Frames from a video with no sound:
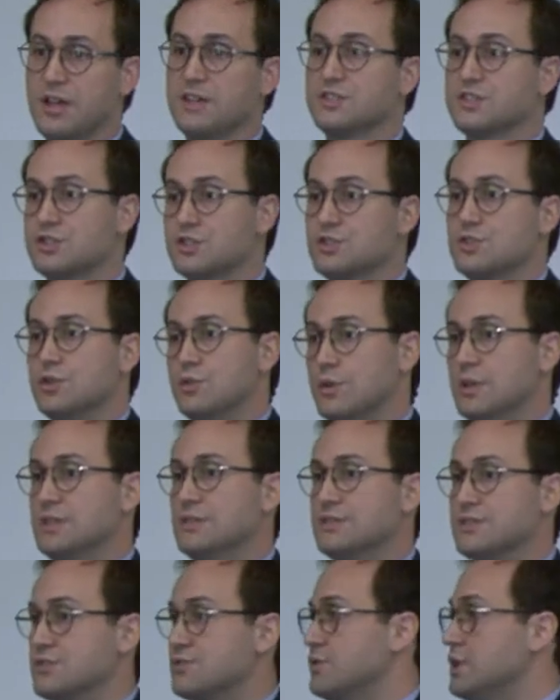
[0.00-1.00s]
asks you
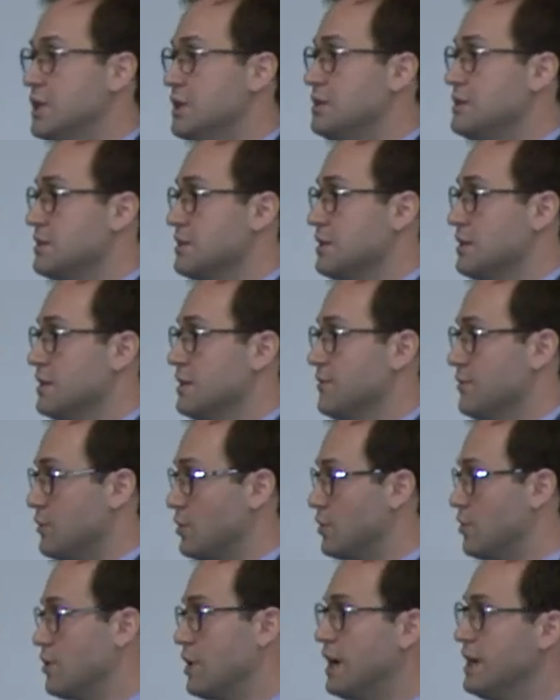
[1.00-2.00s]
in the street
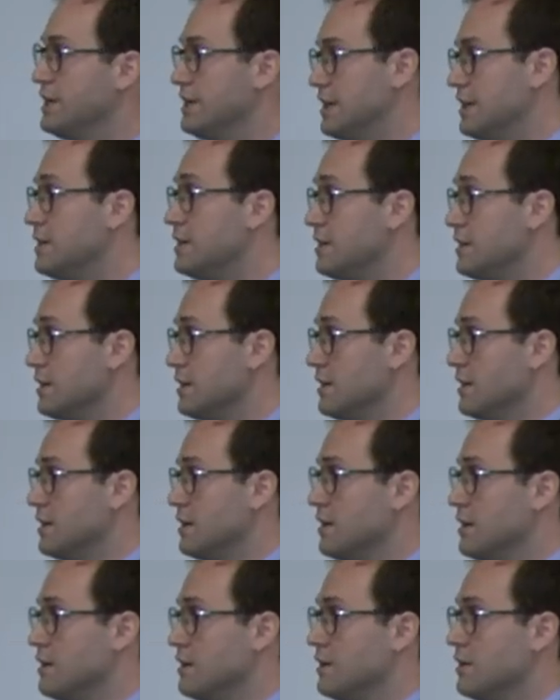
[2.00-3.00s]
for your ID,
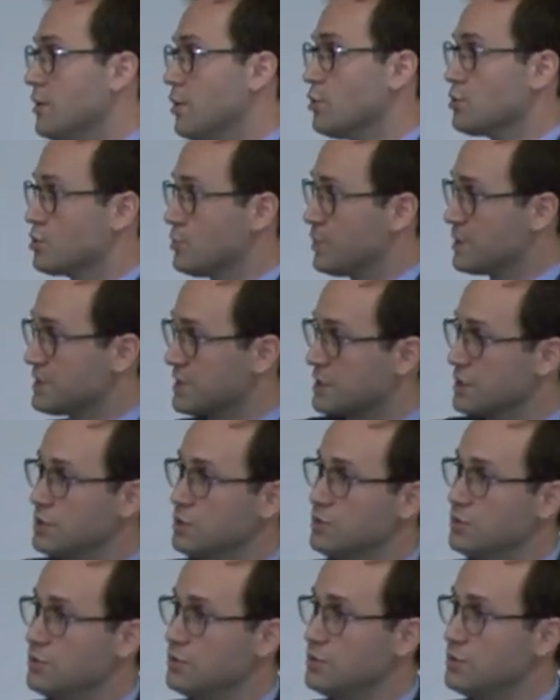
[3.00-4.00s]
automatically
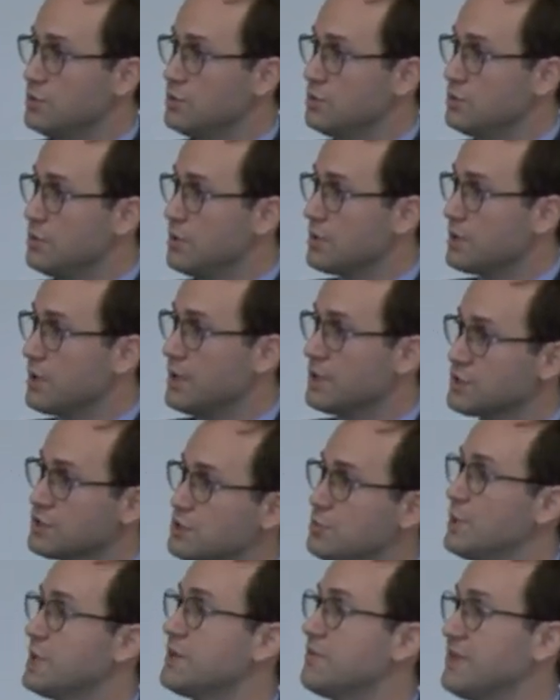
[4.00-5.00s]
you, you, you are asked
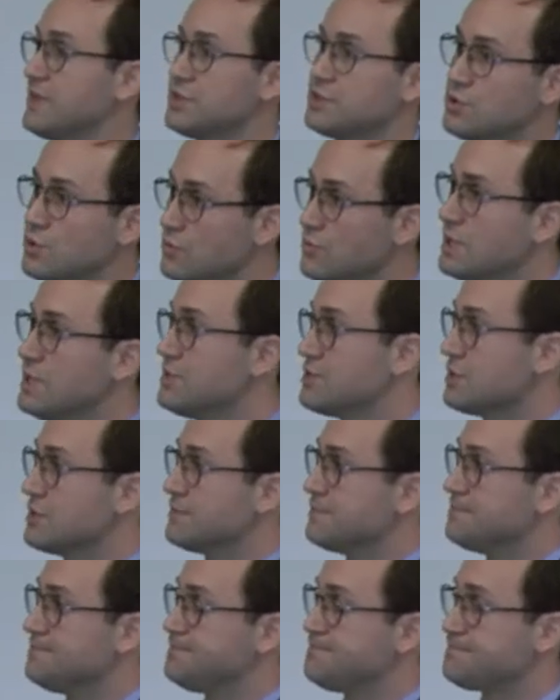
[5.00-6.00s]
to manifest your
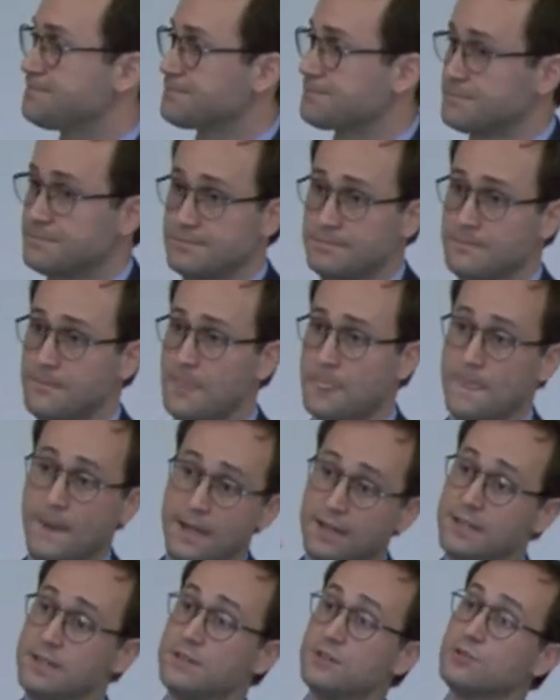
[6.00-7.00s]
religion.
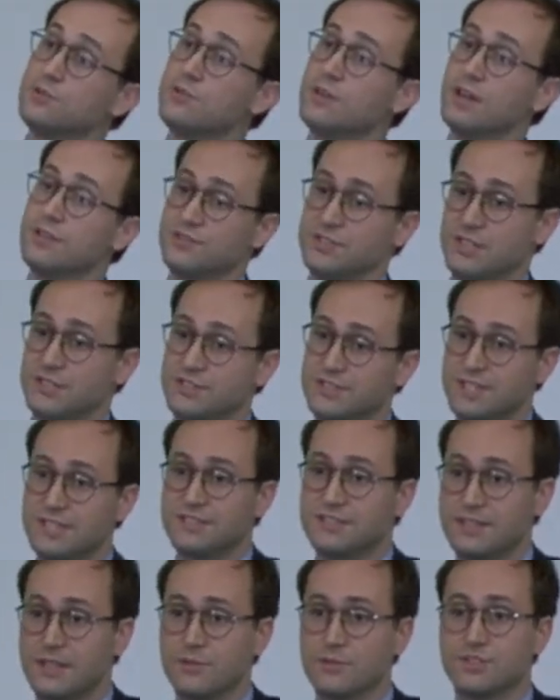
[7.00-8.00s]
And in
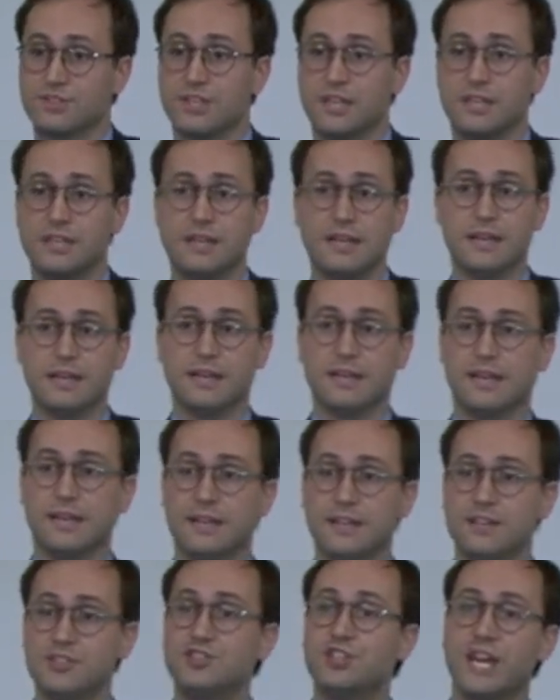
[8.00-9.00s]
2006, there was a
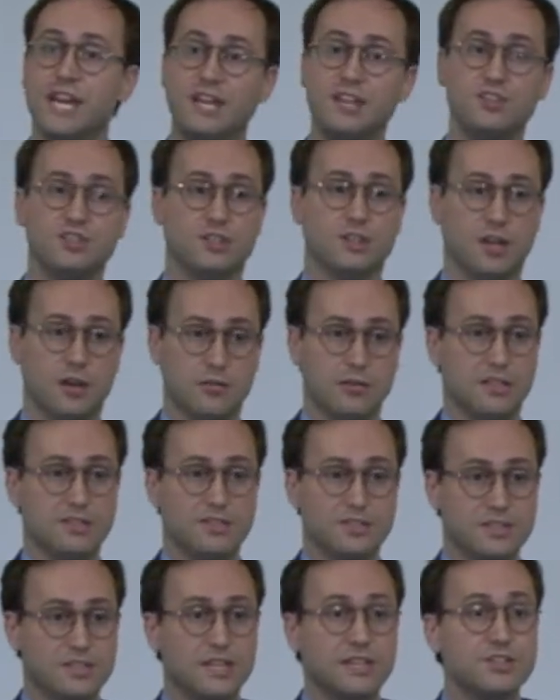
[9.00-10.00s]
change in our
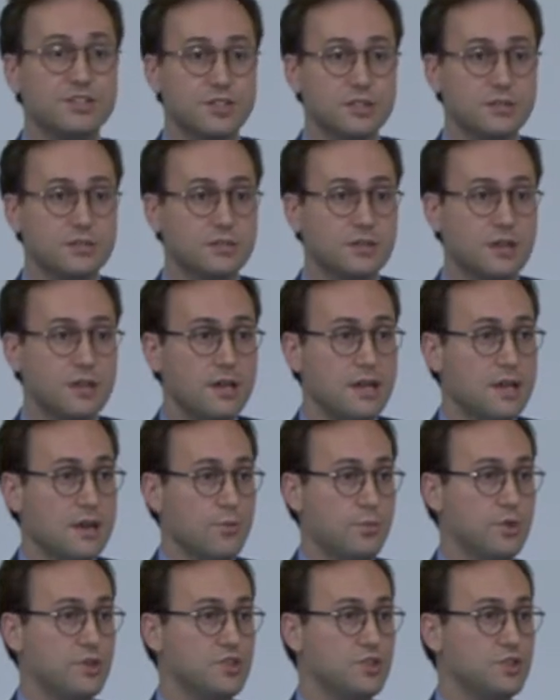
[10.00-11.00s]
legislation
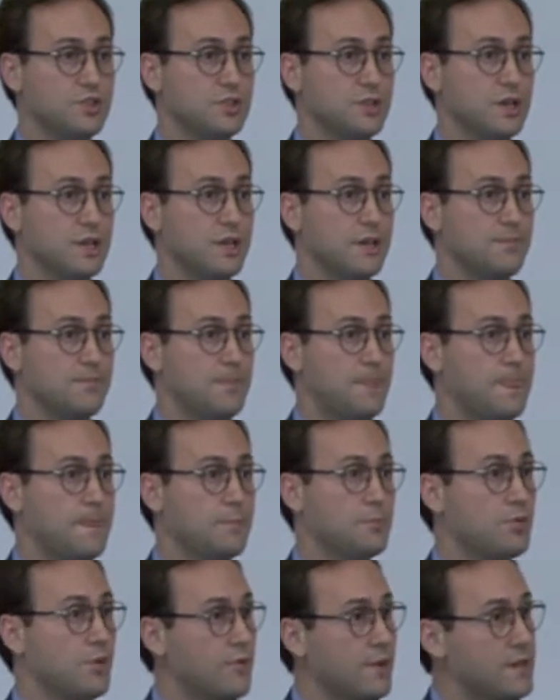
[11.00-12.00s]
which uh,
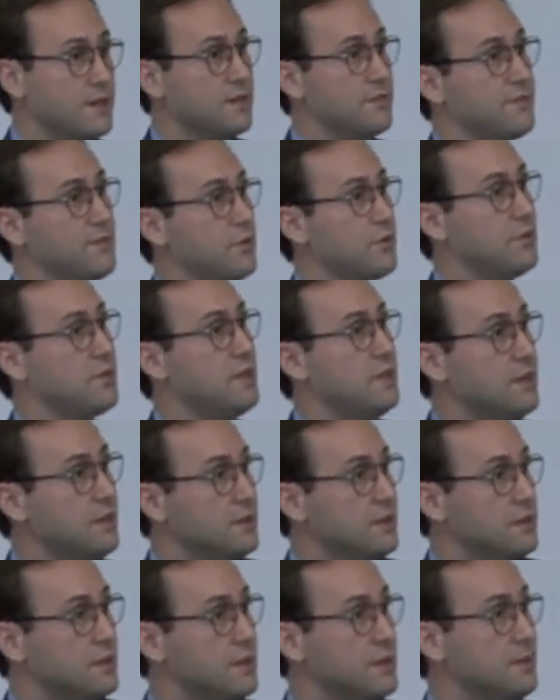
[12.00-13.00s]
provided for the
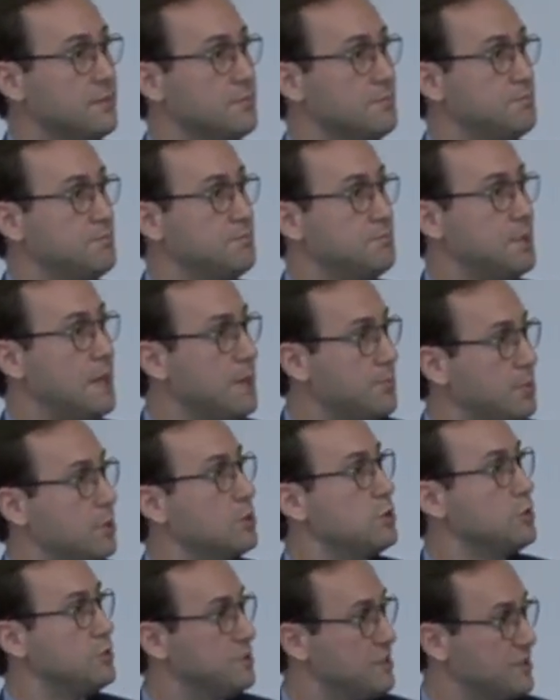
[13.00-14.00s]
uh,
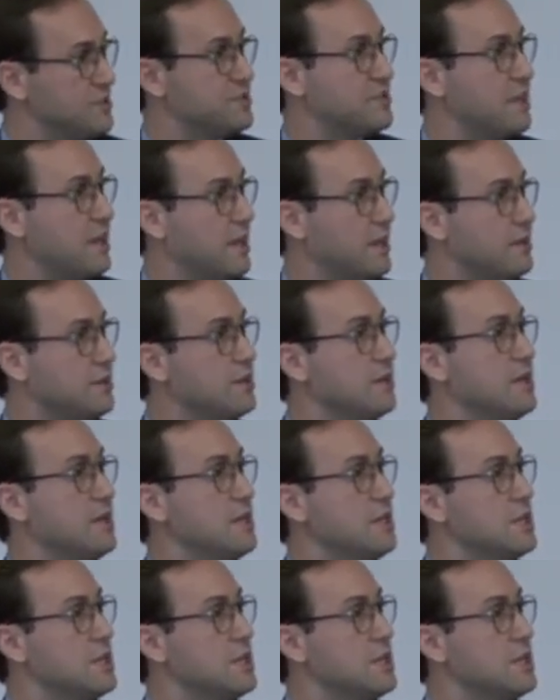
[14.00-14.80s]
people who desire